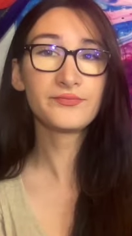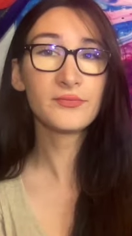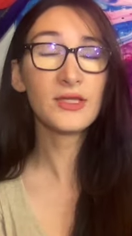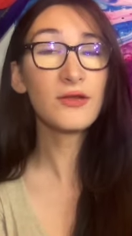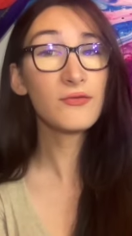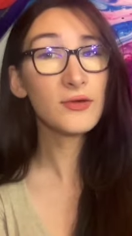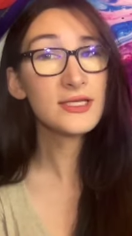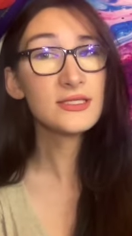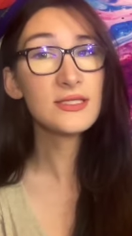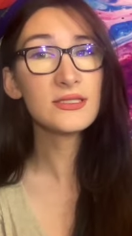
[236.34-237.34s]
Your
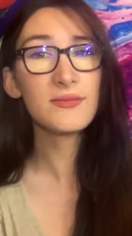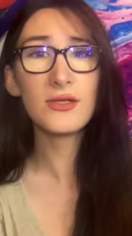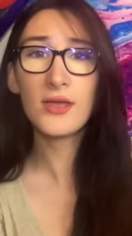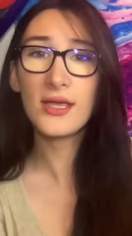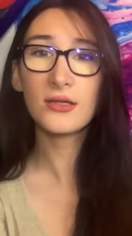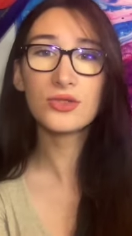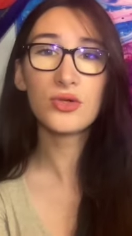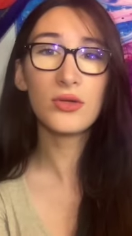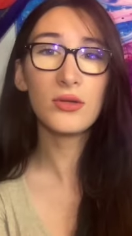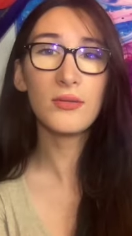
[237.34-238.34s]
voice is something you can't
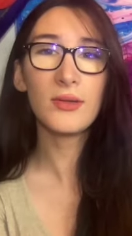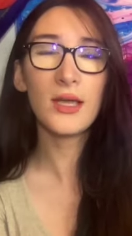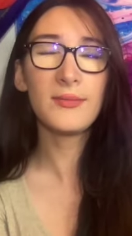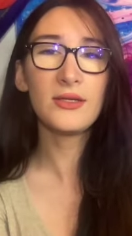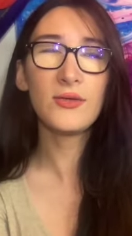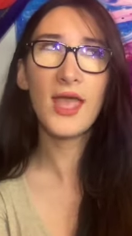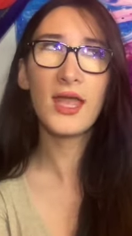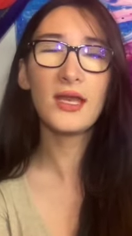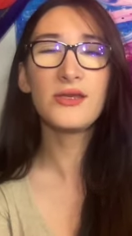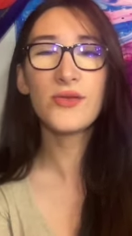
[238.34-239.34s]
control. I mean, you
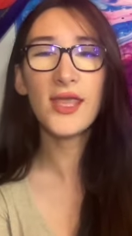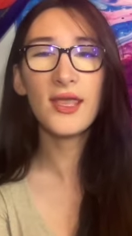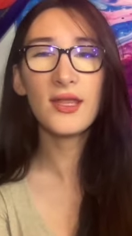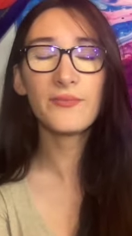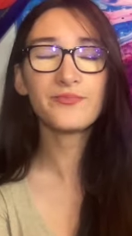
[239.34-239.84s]
can and you can't.